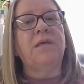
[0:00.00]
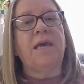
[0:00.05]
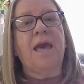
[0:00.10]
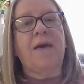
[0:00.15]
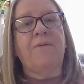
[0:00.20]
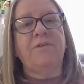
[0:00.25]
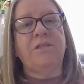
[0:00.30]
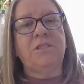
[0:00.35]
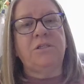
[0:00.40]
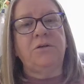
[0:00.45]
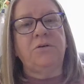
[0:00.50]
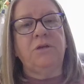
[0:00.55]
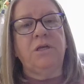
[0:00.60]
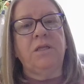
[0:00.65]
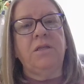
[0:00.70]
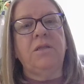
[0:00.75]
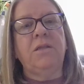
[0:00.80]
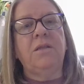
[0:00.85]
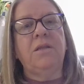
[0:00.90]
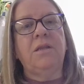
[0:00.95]
have a
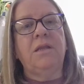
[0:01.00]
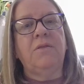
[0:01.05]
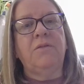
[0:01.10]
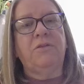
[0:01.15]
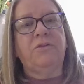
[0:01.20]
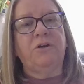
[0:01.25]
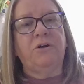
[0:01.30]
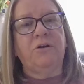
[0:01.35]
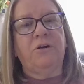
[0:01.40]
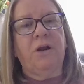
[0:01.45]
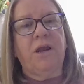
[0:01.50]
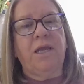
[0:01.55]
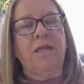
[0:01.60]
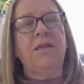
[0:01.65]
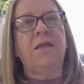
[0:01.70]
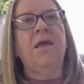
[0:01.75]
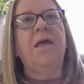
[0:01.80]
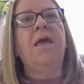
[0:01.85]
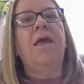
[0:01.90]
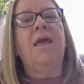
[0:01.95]
student in the third
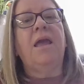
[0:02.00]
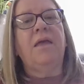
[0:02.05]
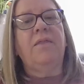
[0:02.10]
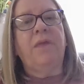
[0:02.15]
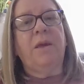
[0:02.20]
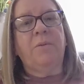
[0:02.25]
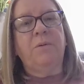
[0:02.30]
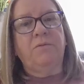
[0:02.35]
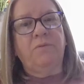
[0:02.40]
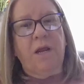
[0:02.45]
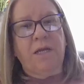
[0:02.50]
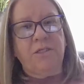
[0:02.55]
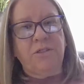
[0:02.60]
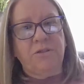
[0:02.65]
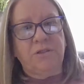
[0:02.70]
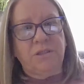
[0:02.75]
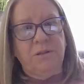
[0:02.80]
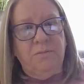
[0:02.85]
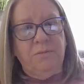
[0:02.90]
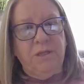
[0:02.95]
grade, and they would write
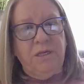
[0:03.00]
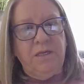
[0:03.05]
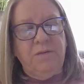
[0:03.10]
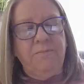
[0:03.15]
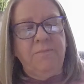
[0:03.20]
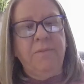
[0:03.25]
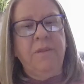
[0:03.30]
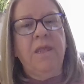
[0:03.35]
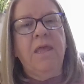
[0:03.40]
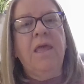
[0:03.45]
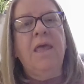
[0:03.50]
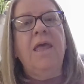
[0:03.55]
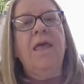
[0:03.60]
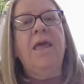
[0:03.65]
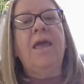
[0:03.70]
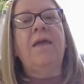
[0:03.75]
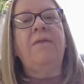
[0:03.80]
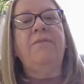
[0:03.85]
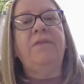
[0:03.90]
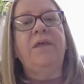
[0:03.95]
you something.
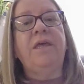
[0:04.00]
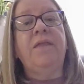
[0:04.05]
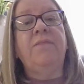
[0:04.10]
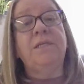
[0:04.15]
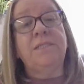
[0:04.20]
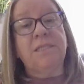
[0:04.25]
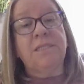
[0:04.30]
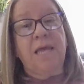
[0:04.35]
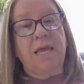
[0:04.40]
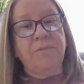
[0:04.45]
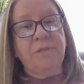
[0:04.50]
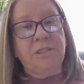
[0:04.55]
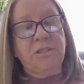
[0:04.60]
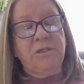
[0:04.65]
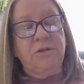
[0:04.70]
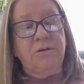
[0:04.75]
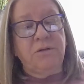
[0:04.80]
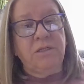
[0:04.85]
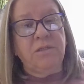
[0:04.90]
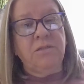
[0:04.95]
And then the same
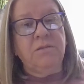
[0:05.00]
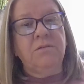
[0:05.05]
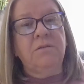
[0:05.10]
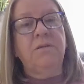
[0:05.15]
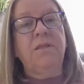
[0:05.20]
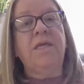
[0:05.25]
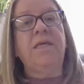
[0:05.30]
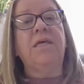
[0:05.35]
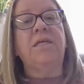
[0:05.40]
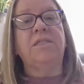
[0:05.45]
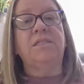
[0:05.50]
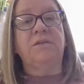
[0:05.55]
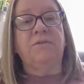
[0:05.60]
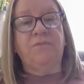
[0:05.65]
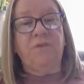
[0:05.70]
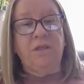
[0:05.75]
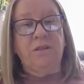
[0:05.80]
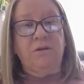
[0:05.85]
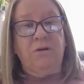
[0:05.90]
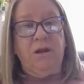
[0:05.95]
student then gets to
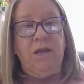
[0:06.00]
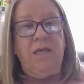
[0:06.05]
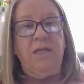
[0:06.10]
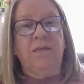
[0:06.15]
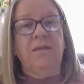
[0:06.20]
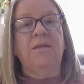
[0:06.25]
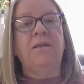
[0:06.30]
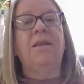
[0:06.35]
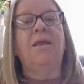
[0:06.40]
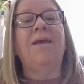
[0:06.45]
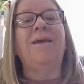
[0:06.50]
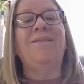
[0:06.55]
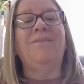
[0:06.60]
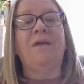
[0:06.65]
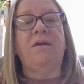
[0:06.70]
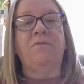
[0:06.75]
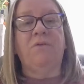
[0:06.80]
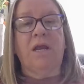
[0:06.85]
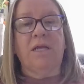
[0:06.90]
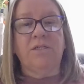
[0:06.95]
fifth grade, and
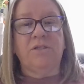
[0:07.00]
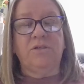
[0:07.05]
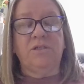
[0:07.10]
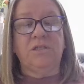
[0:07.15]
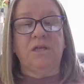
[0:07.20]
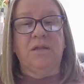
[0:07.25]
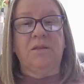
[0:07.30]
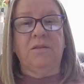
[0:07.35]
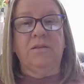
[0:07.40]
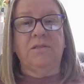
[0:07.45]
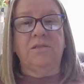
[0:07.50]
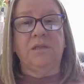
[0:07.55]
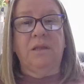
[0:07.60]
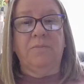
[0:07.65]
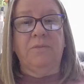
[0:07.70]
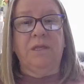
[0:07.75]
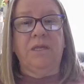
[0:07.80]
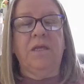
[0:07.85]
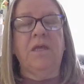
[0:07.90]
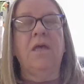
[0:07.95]
they write you
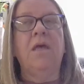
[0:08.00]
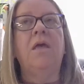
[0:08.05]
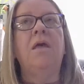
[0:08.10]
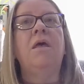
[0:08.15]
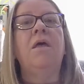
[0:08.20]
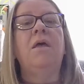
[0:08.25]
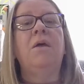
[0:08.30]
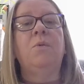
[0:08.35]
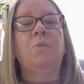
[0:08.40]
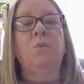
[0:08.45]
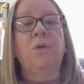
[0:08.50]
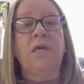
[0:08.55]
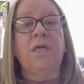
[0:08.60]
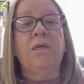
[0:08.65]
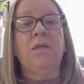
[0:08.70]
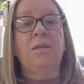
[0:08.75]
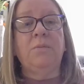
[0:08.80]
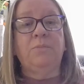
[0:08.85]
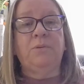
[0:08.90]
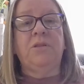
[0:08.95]
something. We
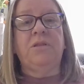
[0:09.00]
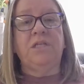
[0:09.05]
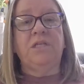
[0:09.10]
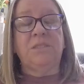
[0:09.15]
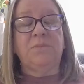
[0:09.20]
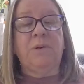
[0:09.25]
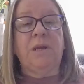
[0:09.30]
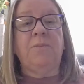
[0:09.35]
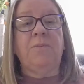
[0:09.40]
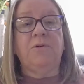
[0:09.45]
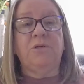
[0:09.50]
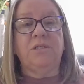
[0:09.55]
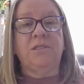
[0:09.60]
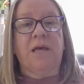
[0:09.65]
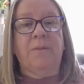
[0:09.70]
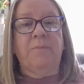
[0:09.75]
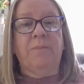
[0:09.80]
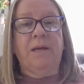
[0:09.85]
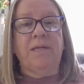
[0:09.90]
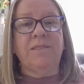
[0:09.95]
could put these papers
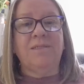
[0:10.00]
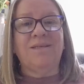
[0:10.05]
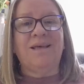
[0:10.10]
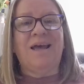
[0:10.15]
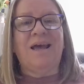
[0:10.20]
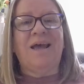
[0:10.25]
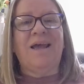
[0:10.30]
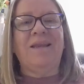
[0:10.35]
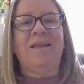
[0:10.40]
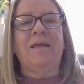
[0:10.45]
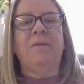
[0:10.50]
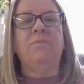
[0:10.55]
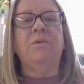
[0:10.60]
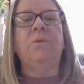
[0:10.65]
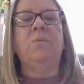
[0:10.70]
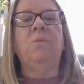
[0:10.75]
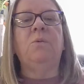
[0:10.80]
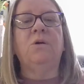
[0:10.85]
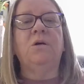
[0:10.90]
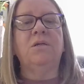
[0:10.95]
side by side, and
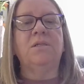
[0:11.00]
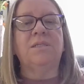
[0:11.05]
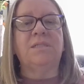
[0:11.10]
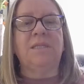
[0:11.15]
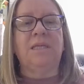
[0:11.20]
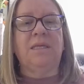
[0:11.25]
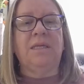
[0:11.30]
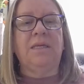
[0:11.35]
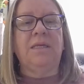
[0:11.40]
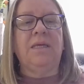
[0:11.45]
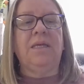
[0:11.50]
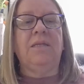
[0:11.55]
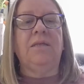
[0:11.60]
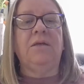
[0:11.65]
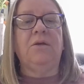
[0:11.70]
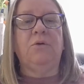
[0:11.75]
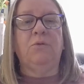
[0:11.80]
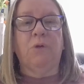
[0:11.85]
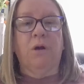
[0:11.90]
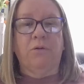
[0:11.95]
we weren't seeing
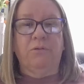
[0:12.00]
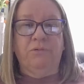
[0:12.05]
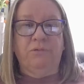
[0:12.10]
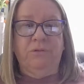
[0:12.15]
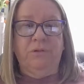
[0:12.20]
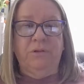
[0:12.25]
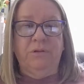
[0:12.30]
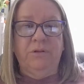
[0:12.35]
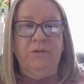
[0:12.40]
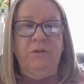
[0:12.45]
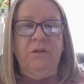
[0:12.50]
any growth.